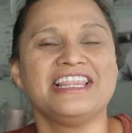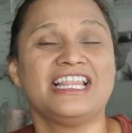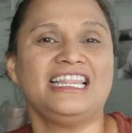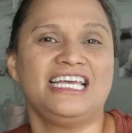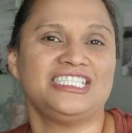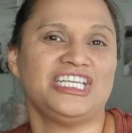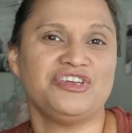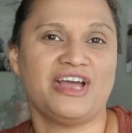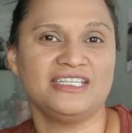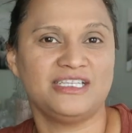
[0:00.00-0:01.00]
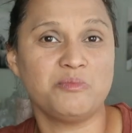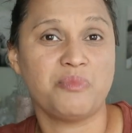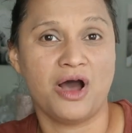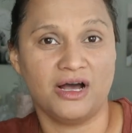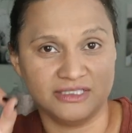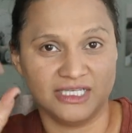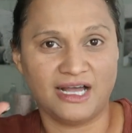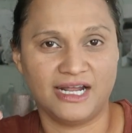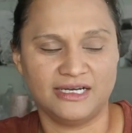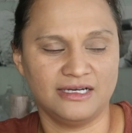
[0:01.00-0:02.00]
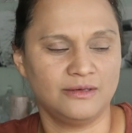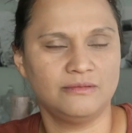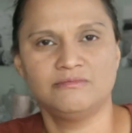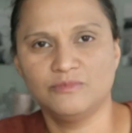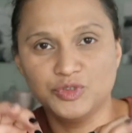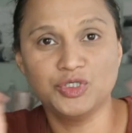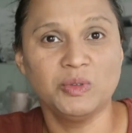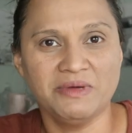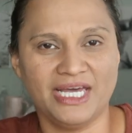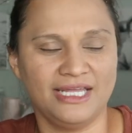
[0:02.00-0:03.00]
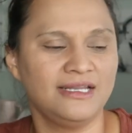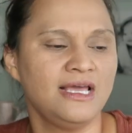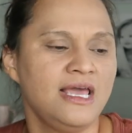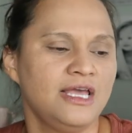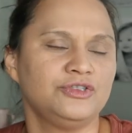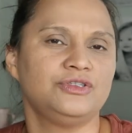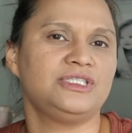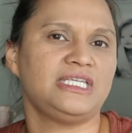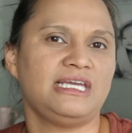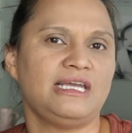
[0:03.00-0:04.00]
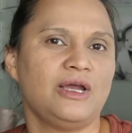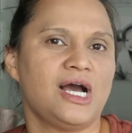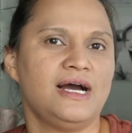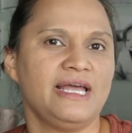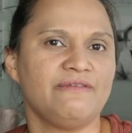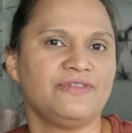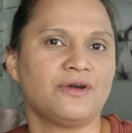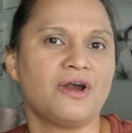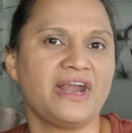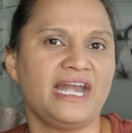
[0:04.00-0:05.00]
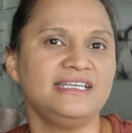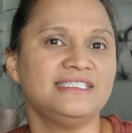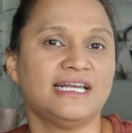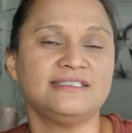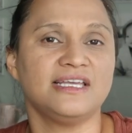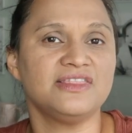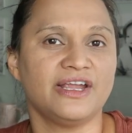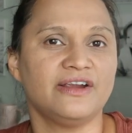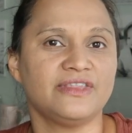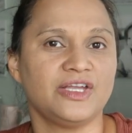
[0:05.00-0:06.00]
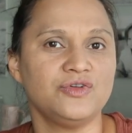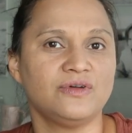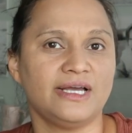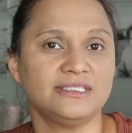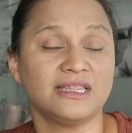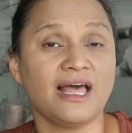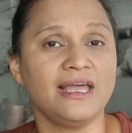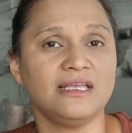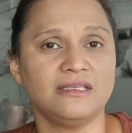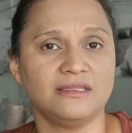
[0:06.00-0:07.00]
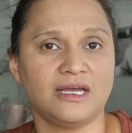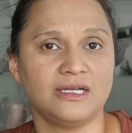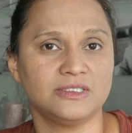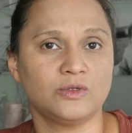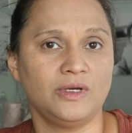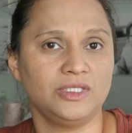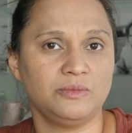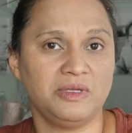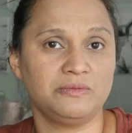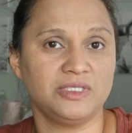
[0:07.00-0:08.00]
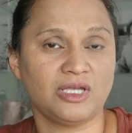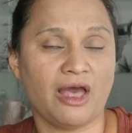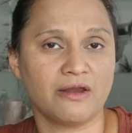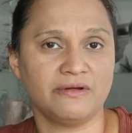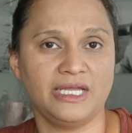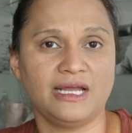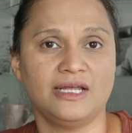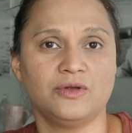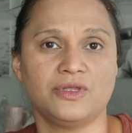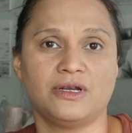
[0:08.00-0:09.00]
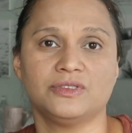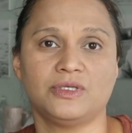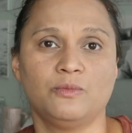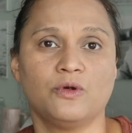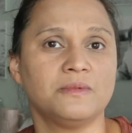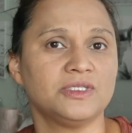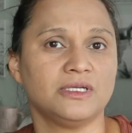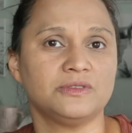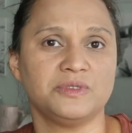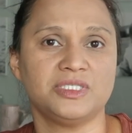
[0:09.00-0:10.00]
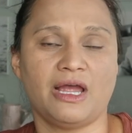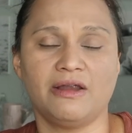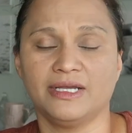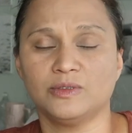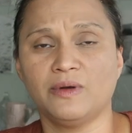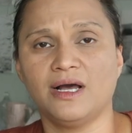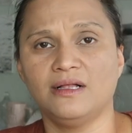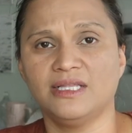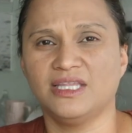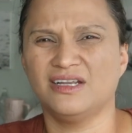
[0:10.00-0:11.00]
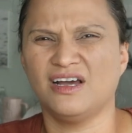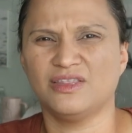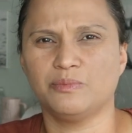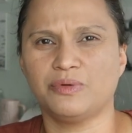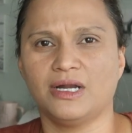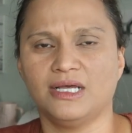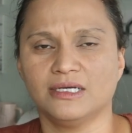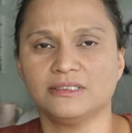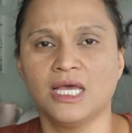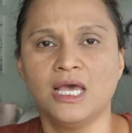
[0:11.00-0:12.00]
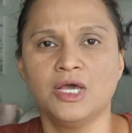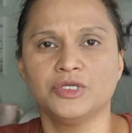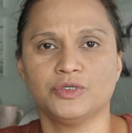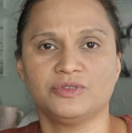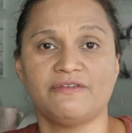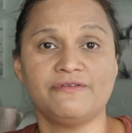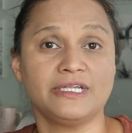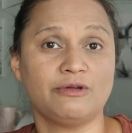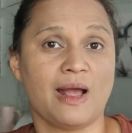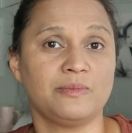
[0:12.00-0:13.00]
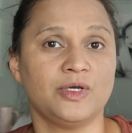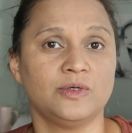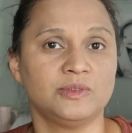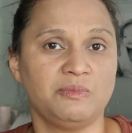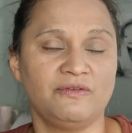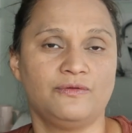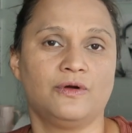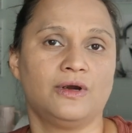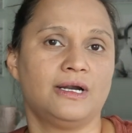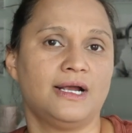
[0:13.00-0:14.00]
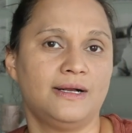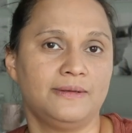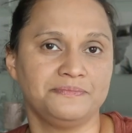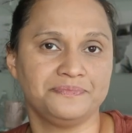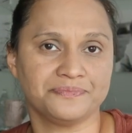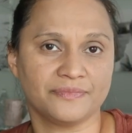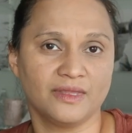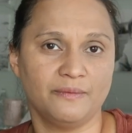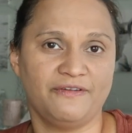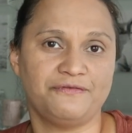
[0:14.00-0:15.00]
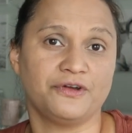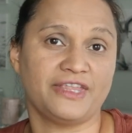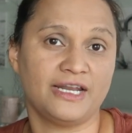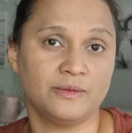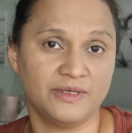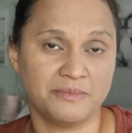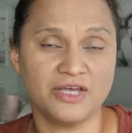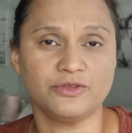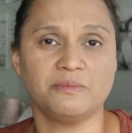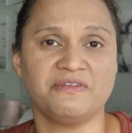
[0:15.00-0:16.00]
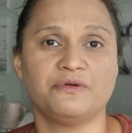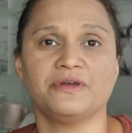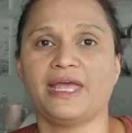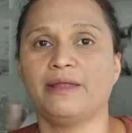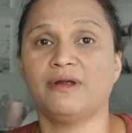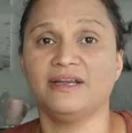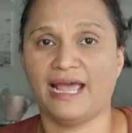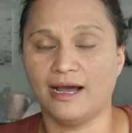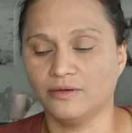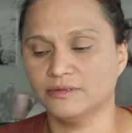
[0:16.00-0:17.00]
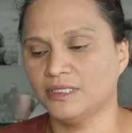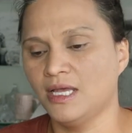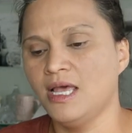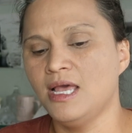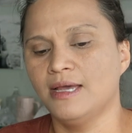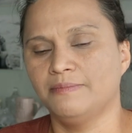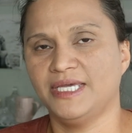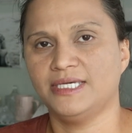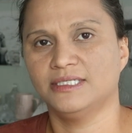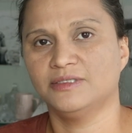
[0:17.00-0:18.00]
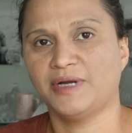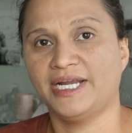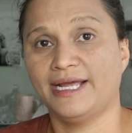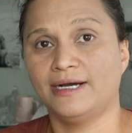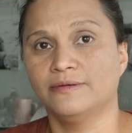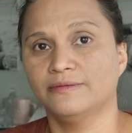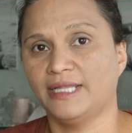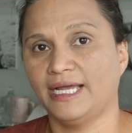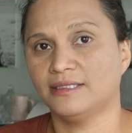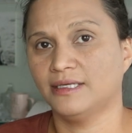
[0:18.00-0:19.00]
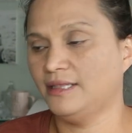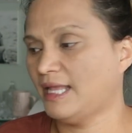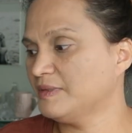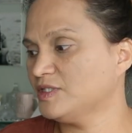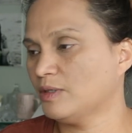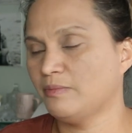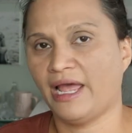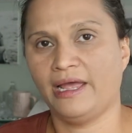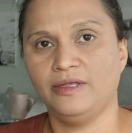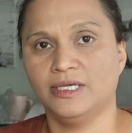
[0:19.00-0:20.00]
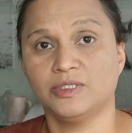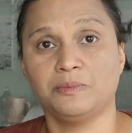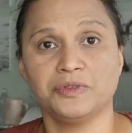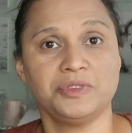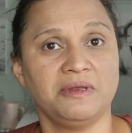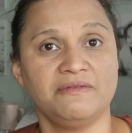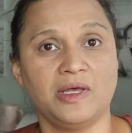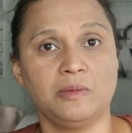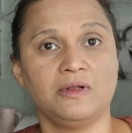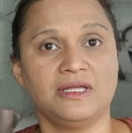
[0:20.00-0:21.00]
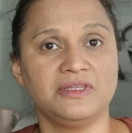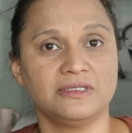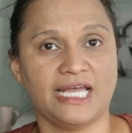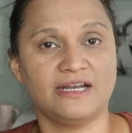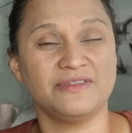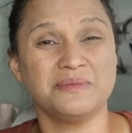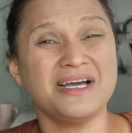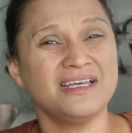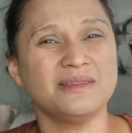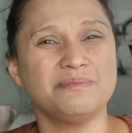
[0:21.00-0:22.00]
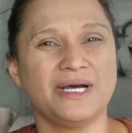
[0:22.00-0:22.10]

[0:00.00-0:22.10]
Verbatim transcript: the list, and you guys can pause and kind of zoom in to see uh, if there are any scents in there that you guys like that is going to be retiring. I know there are some warmers that's retiring as well, and then other products. So definitely grab those before um, before the end of the month or before they run out, because right now, like the lemon sorbet is supposed to be available until the end of the month,